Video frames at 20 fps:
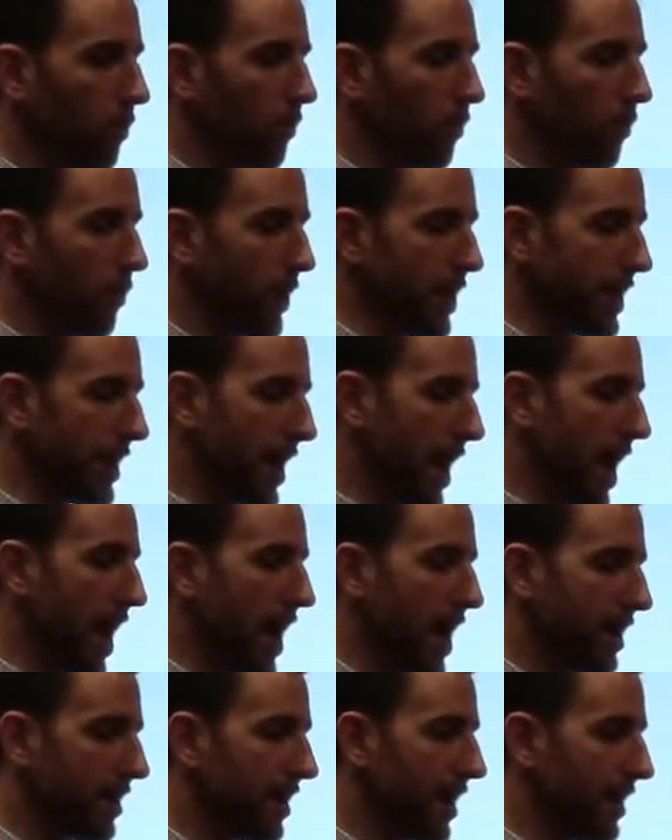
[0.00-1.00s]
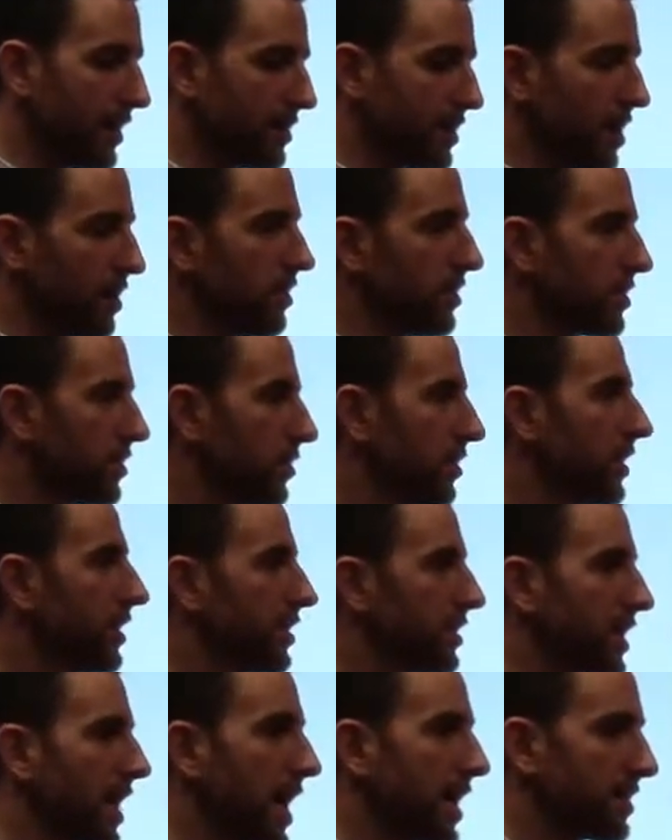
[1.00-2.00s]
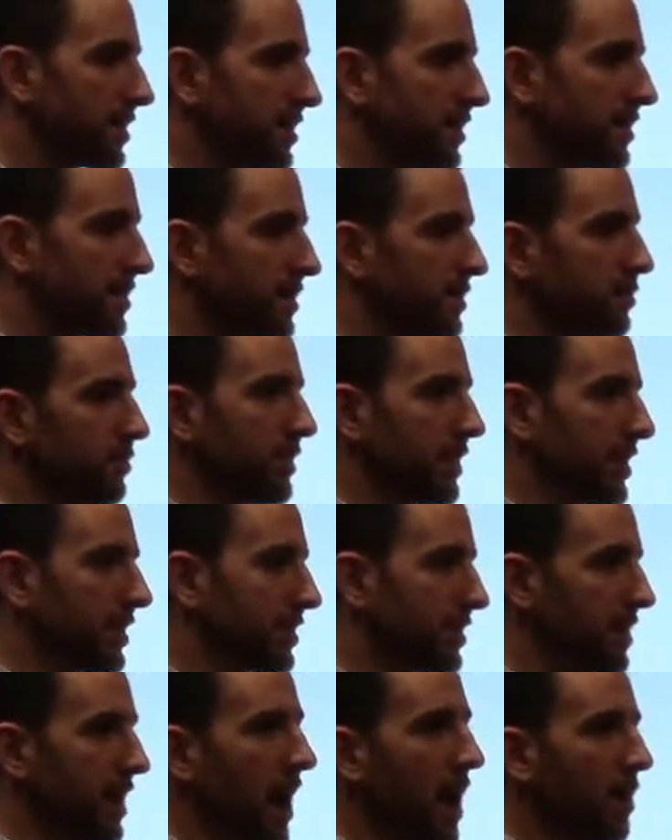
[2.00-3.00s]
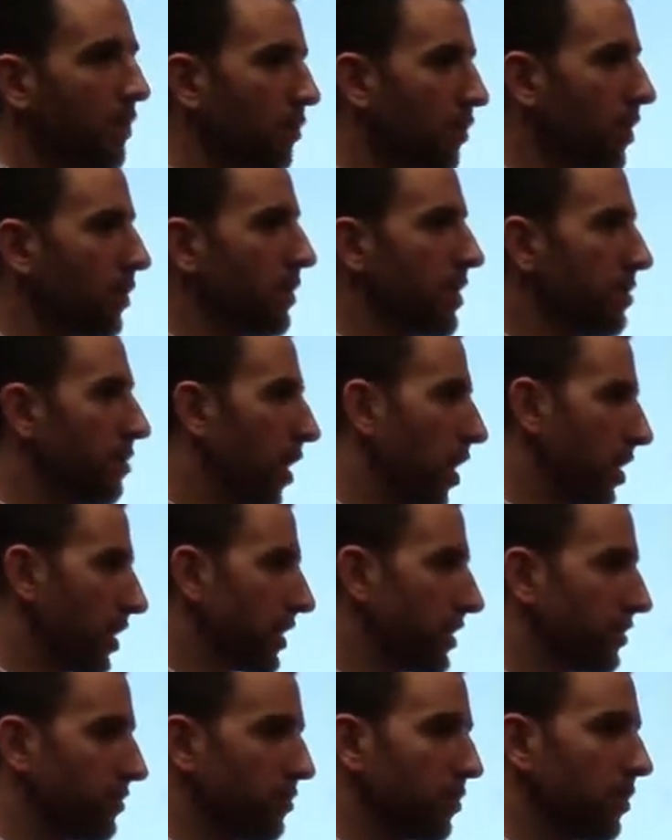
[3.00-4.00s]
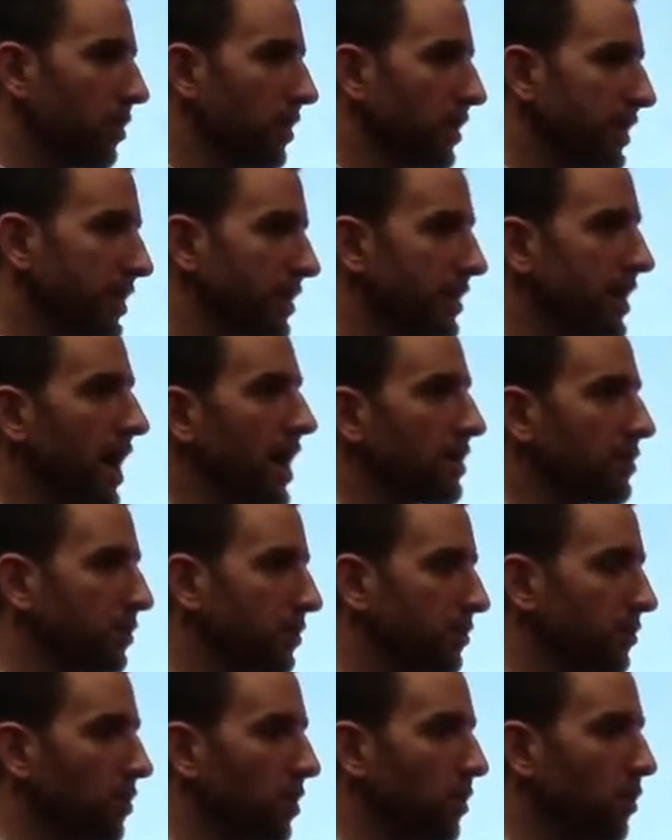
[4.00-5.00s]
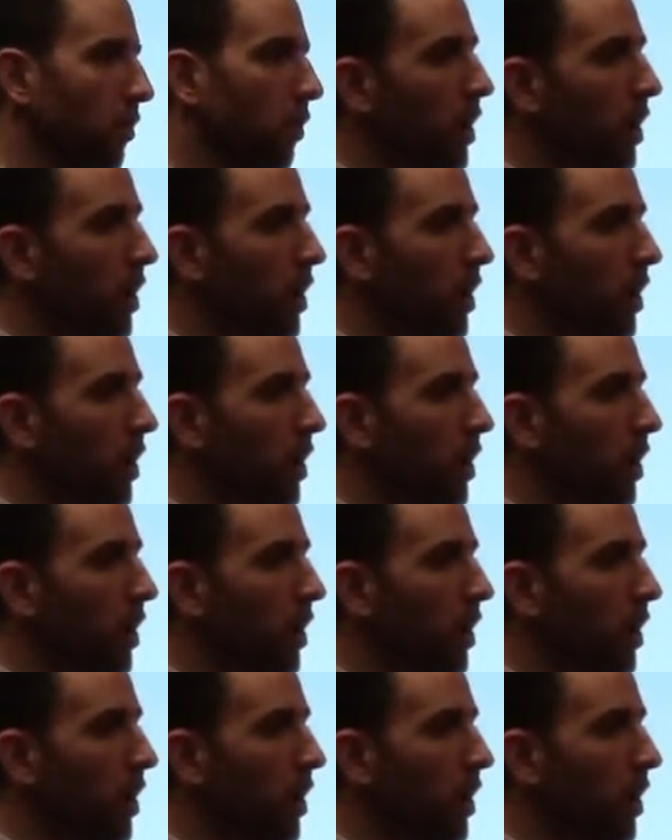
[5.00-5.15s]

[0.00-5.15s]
We got a territorial tax system, but it's not what we bargained for in tax reform.